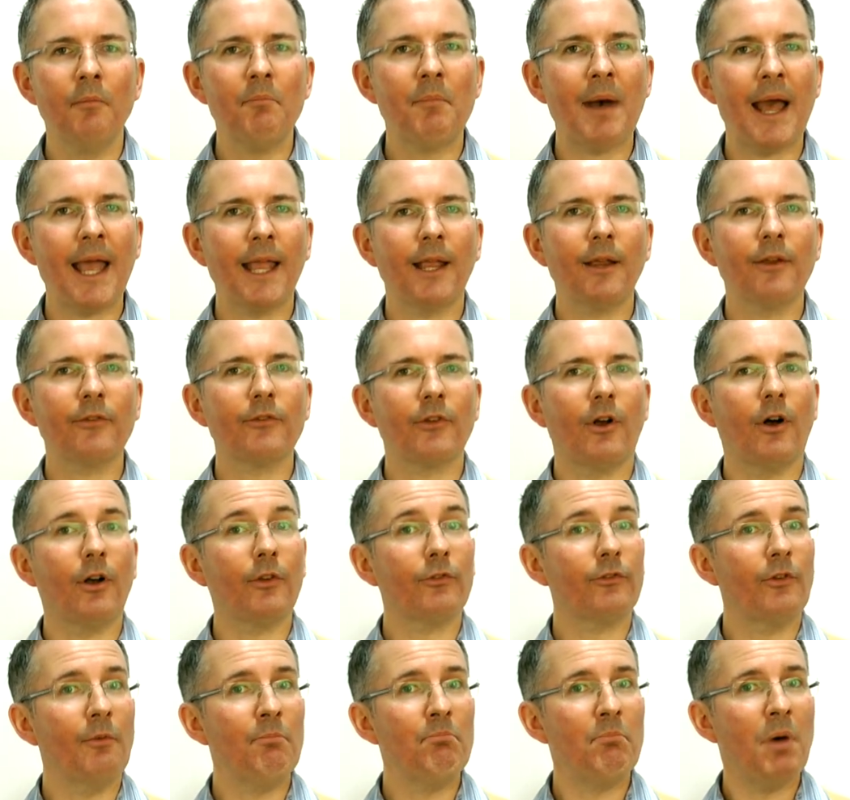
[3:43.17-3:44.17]
banks
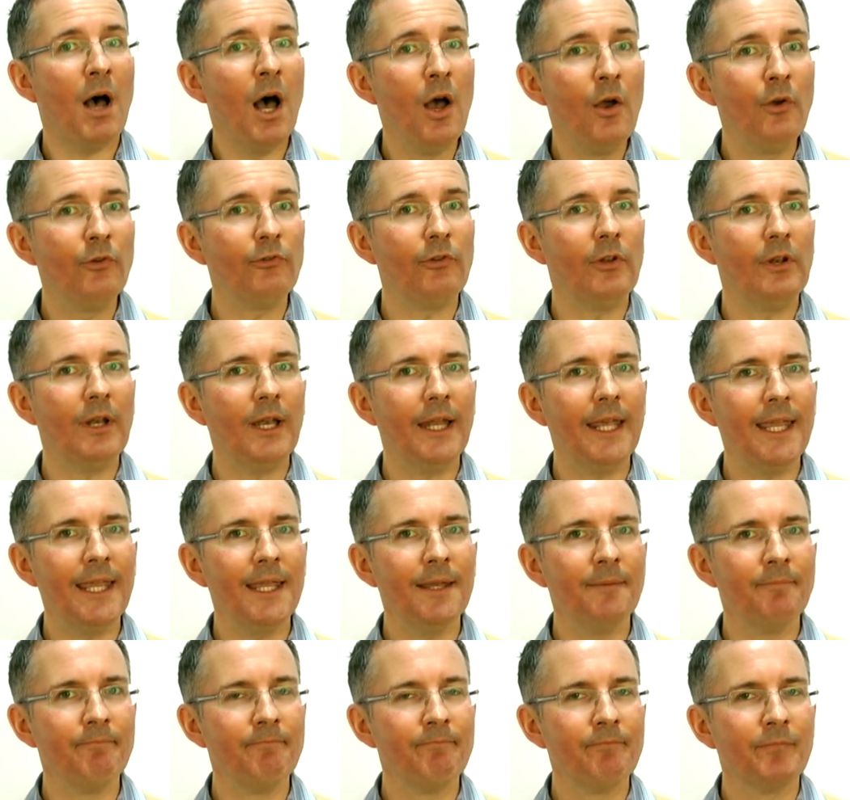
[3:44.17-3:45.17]
are
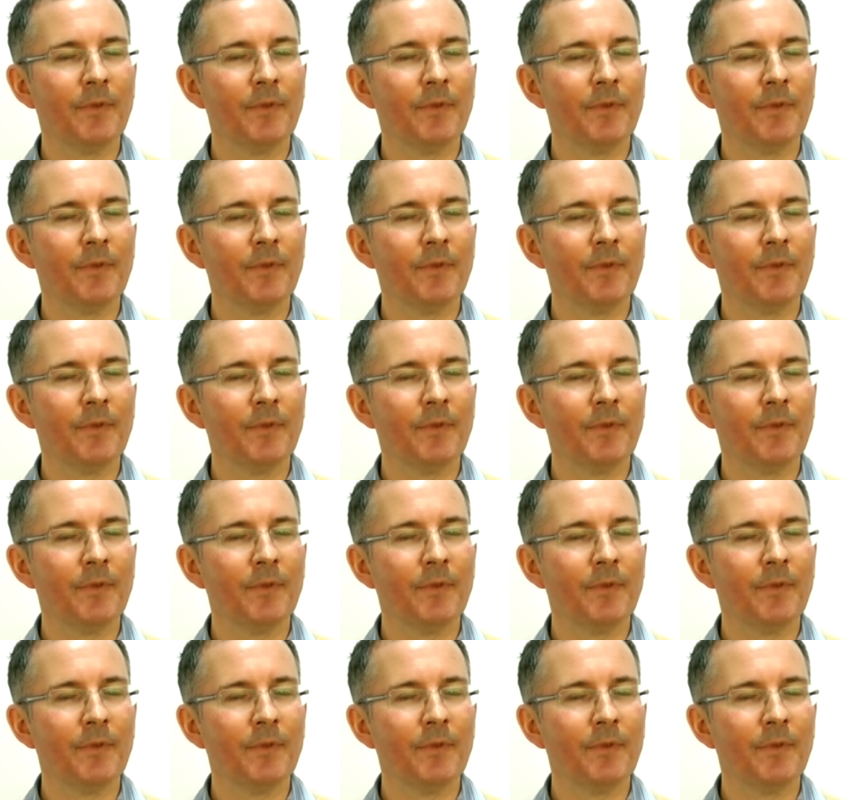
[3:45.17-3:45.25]
supposedly,